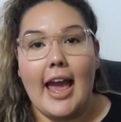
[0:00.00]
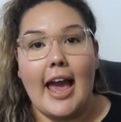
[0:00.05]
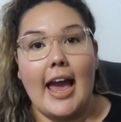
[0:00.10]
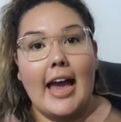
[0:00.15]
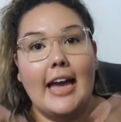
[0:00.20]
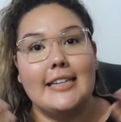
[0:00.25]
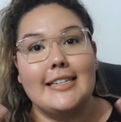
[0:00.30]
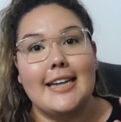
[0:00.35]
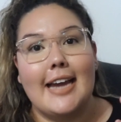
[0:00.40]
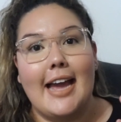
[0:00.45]

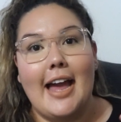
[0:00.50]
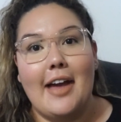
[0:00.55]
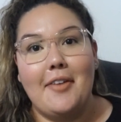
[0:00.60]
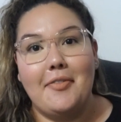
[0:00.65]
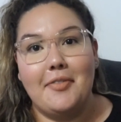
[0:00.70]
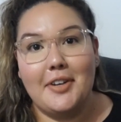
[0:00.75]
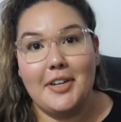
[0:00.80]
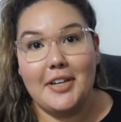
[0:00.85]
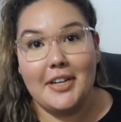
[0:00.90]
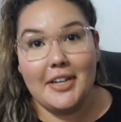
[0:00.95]
and I
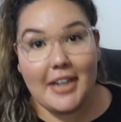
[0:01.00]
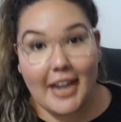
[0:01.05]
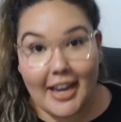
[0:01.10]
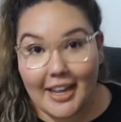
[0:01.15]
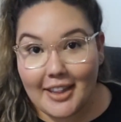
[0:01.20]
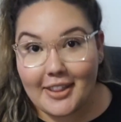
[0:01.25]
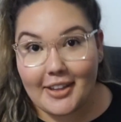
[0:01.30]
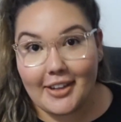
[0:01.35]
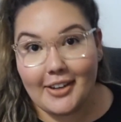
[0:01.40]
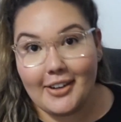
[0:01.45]
have
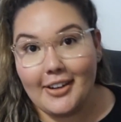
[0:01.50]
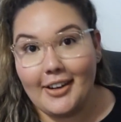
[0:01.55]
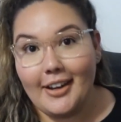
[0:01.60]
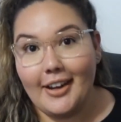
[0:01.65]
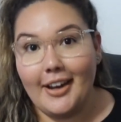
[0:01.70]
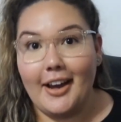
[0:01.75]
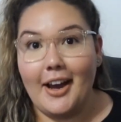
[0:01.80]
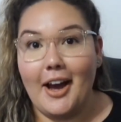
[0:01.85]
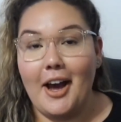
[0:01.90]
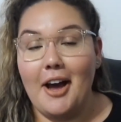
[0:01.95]
another
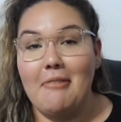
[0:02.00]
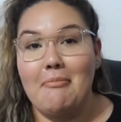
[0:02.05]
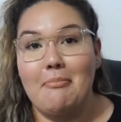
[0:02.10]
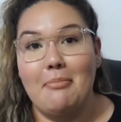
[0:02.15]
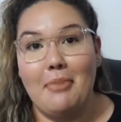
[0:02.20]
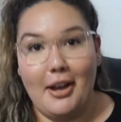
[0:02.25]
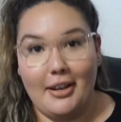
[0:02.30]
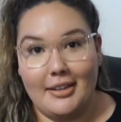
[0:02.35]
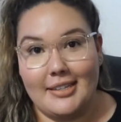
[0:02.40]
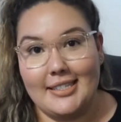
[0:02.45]

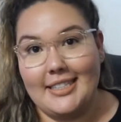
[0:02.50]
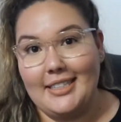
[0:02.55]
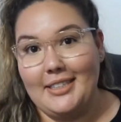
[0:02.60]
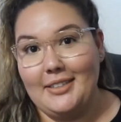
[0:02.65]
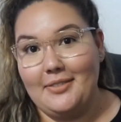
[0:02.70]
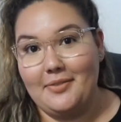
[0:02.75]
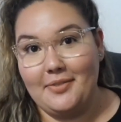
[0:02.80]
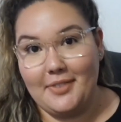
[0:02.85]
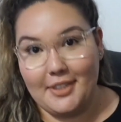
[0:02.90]
unboxing